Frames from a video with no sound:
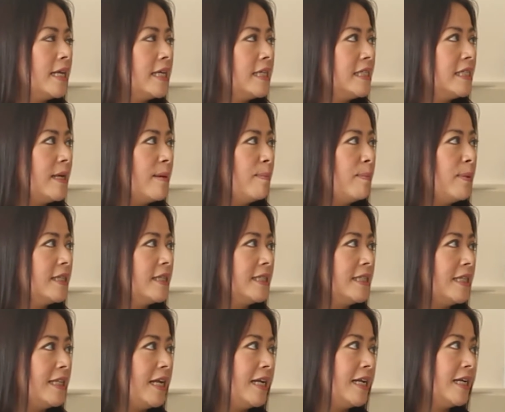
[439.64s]
The simplest
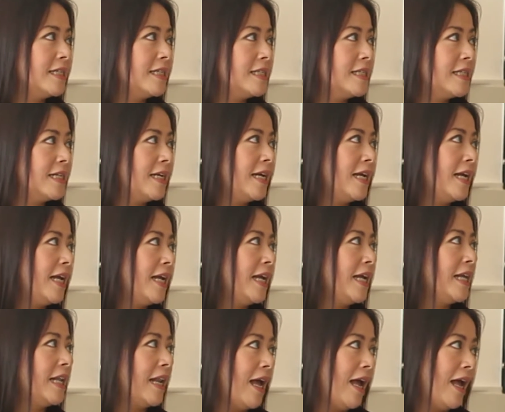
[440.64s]
things
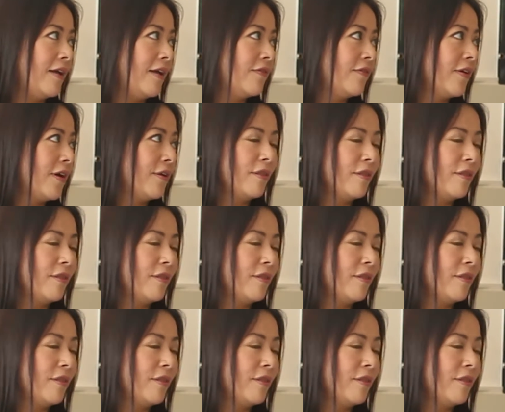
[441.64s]
in life are